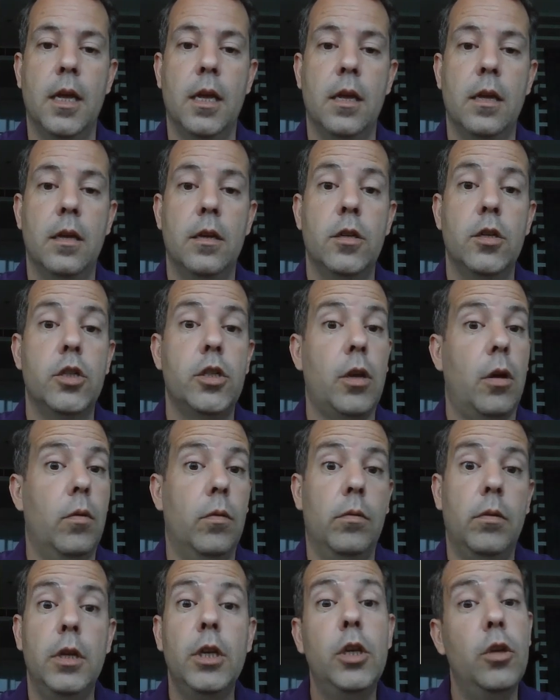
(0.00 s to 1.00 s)
So
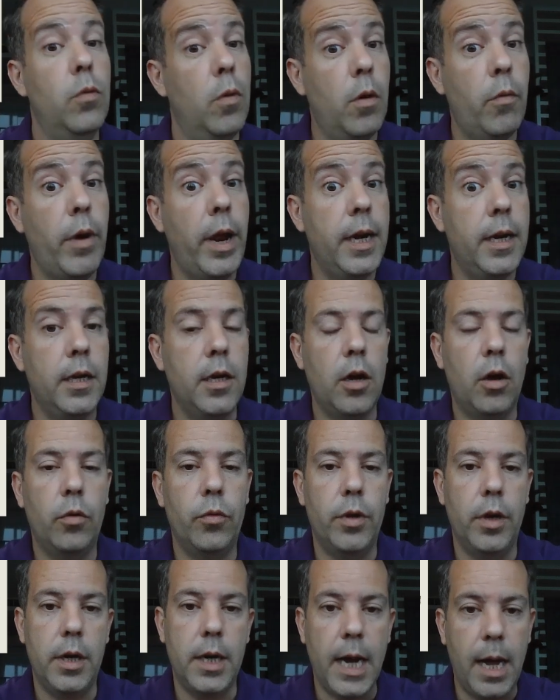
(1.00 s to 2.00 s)
you already know the
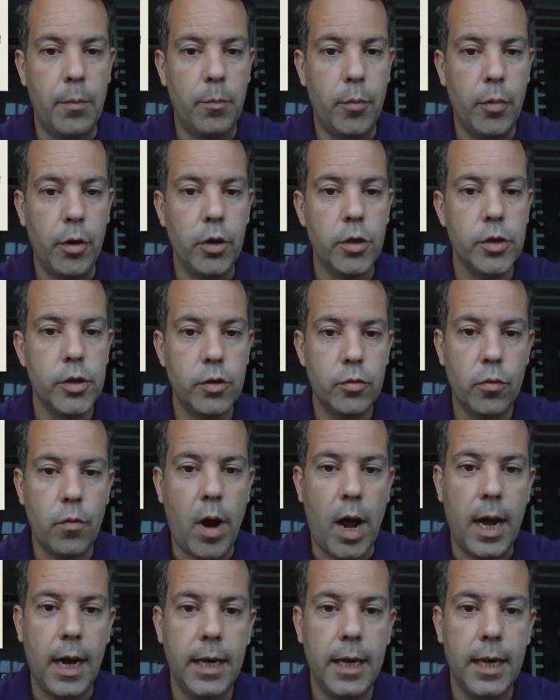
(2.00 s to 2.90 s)
numbers, right?